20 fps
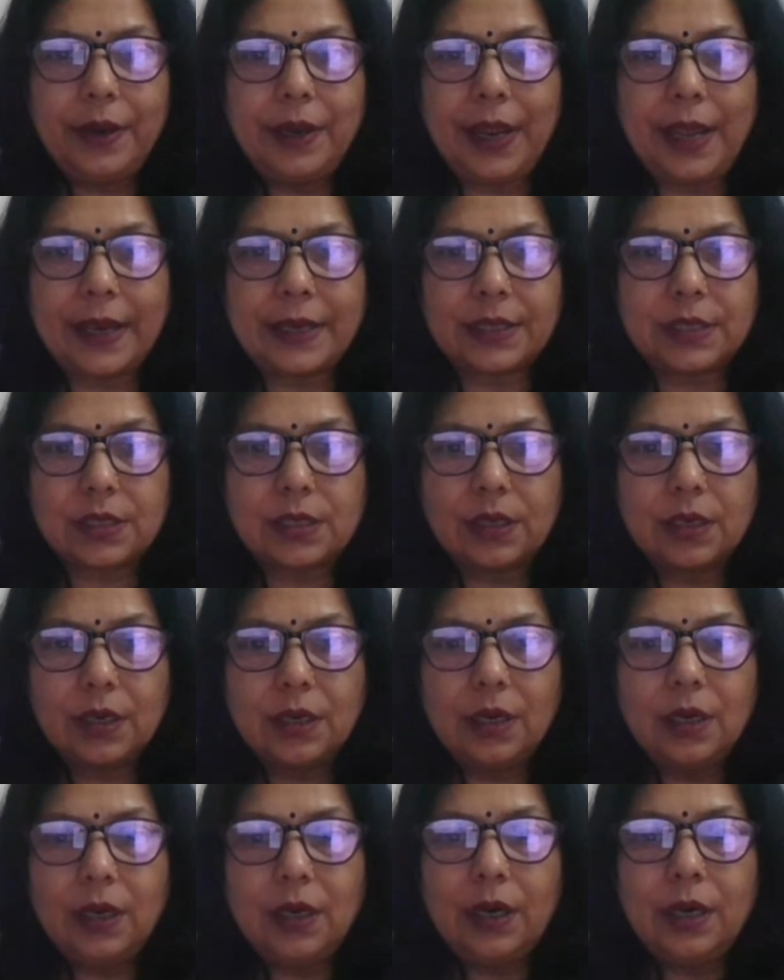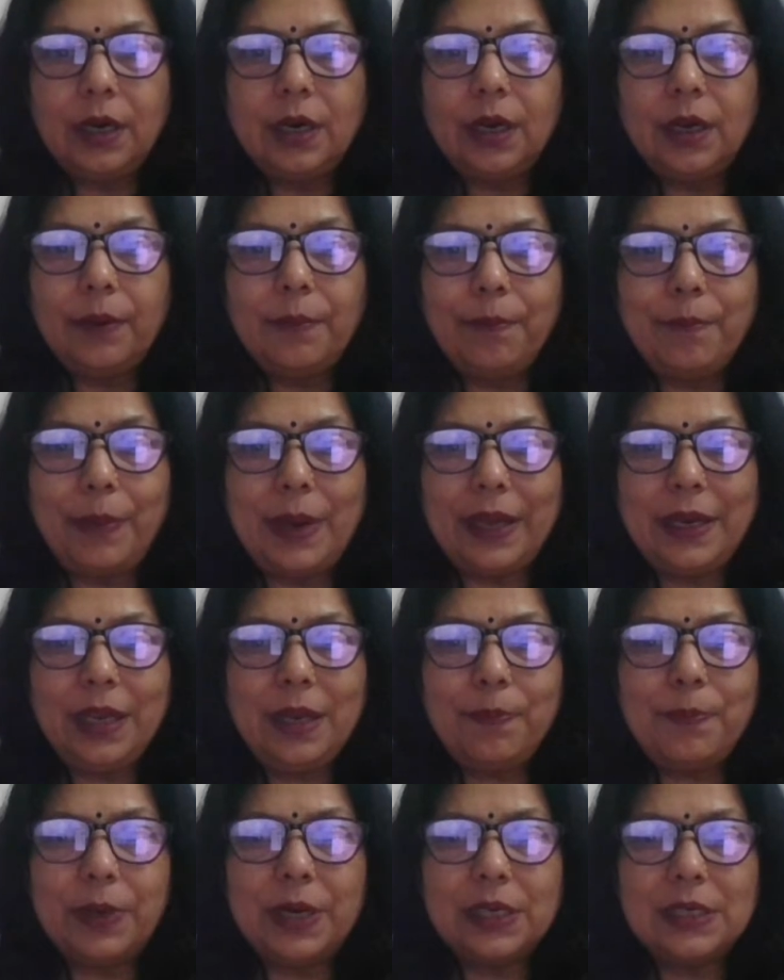Next,
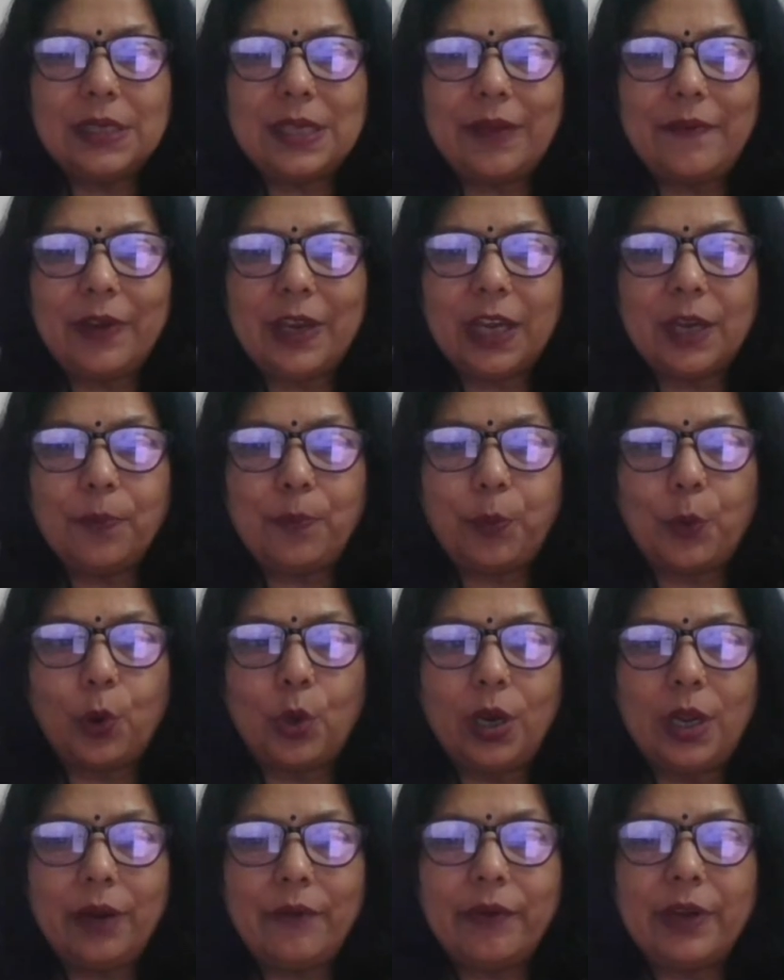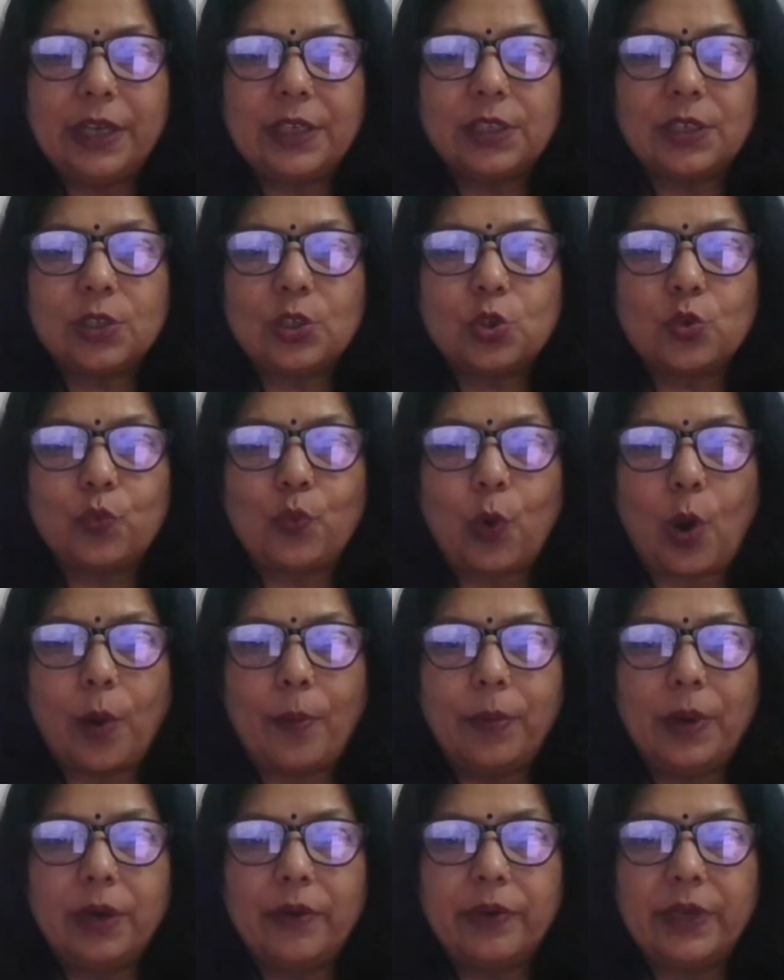many birds living in polar regions to
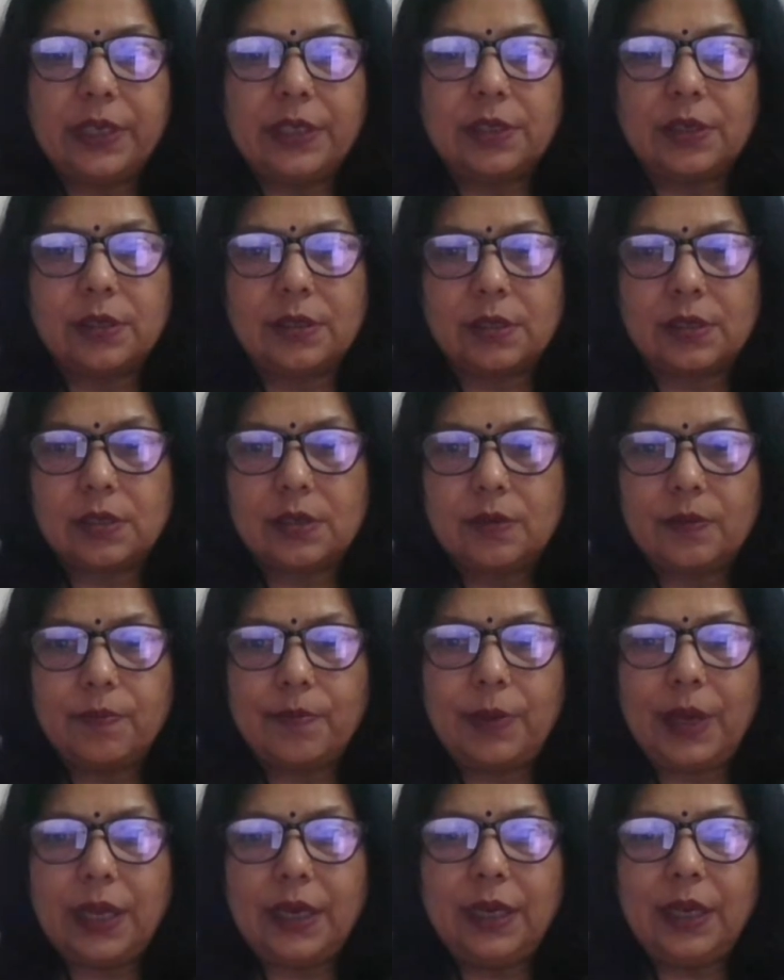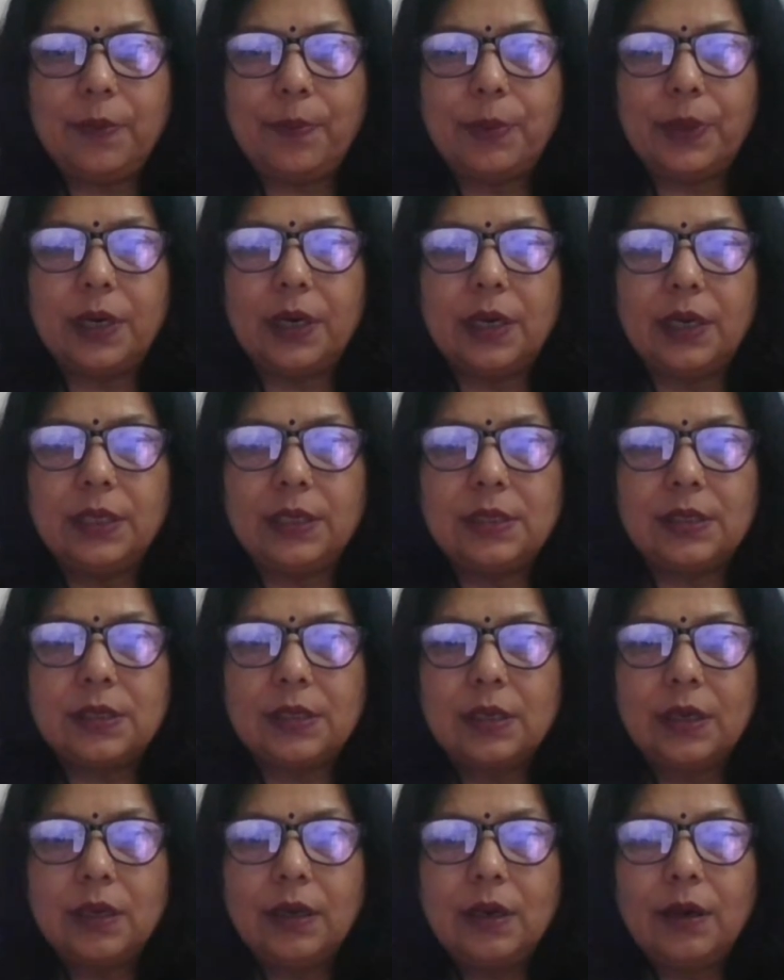warmer regions. Many
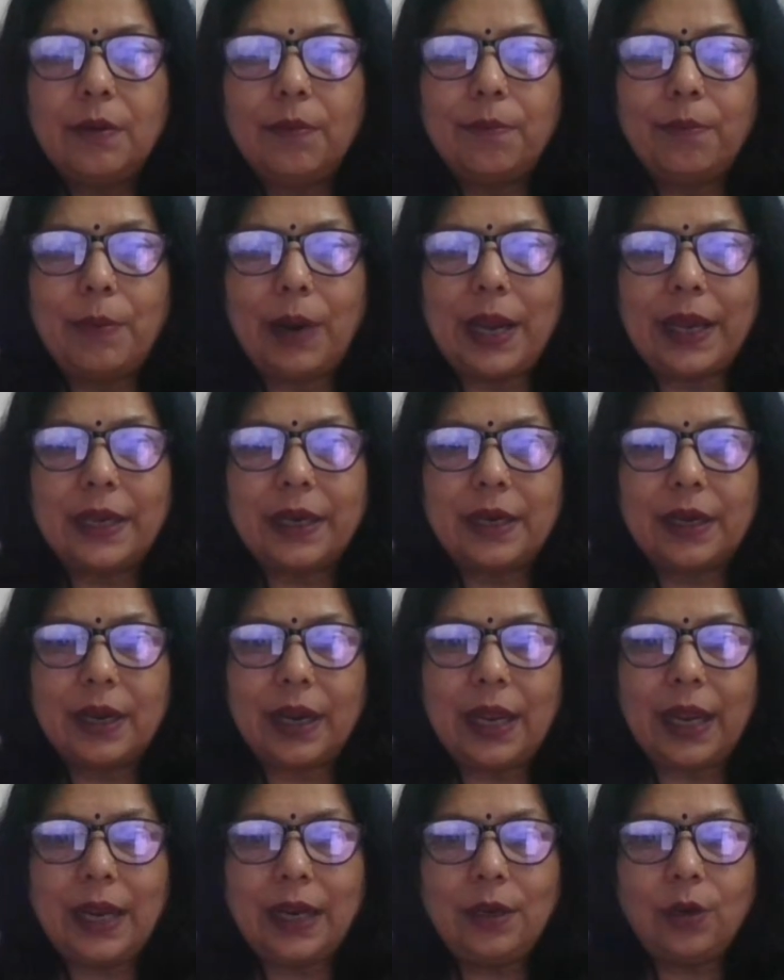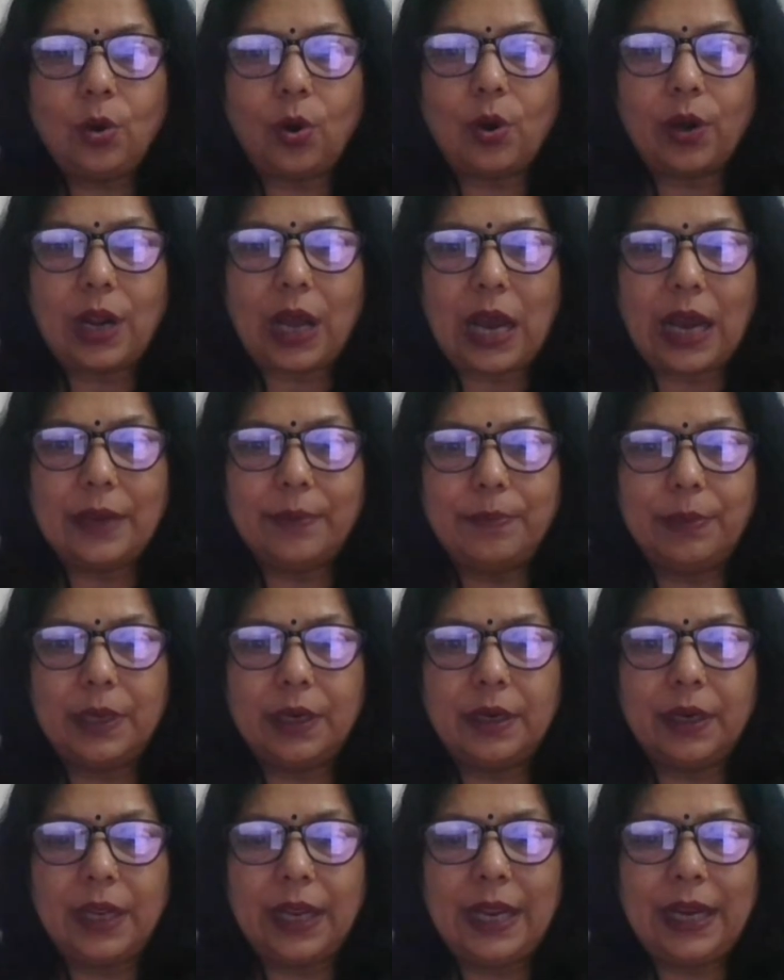birds migrate or
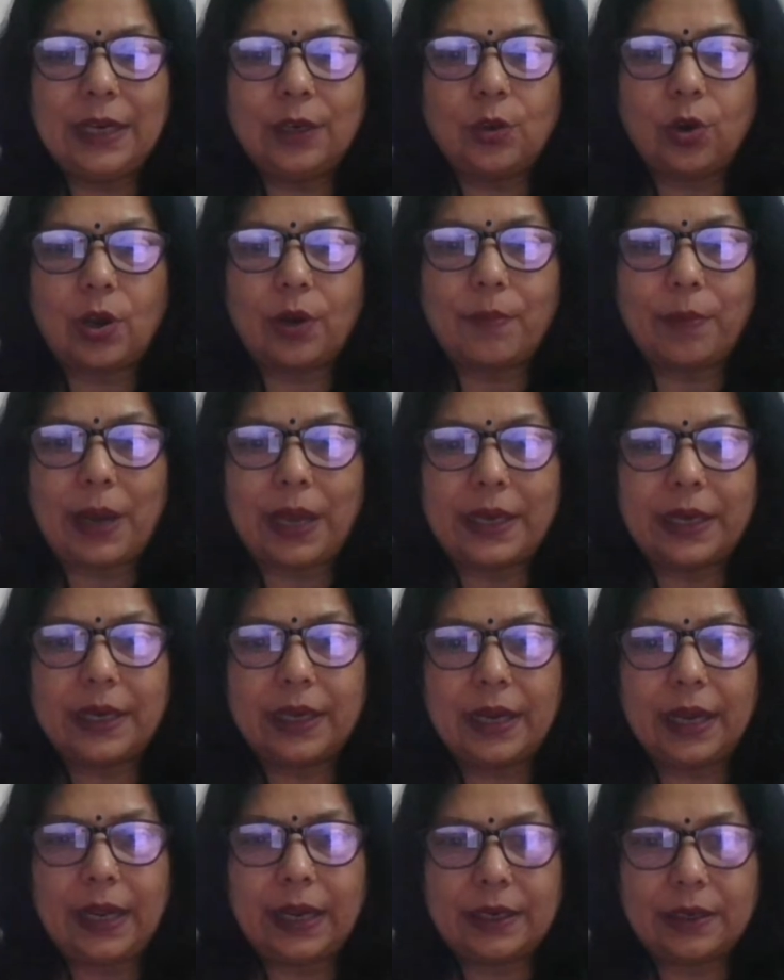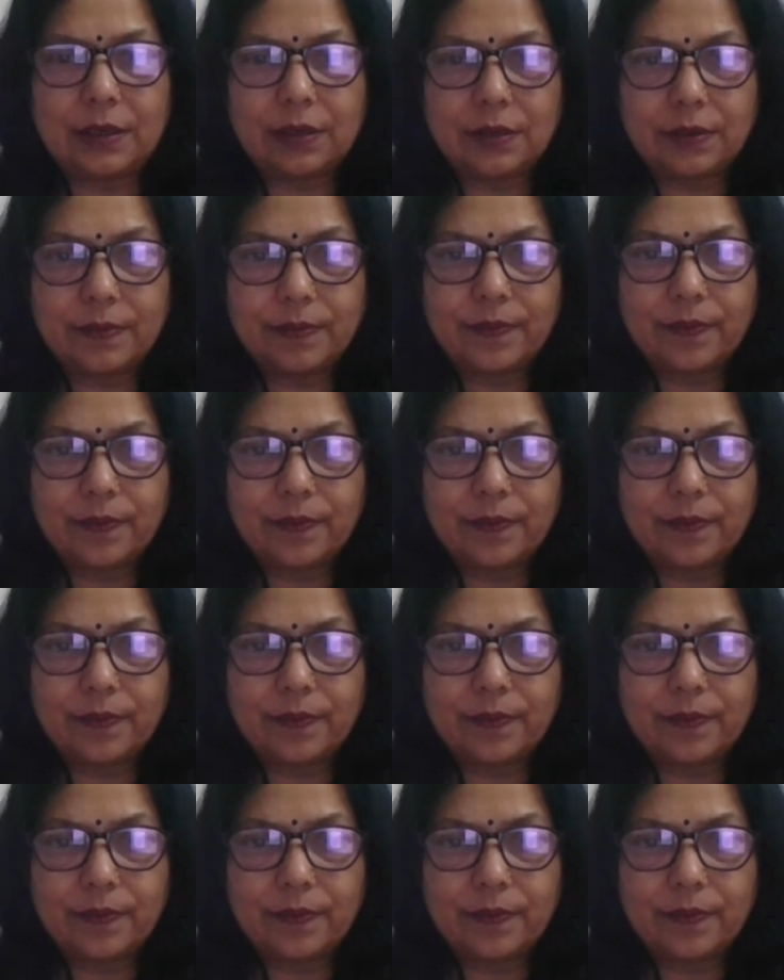hibernate or migrate.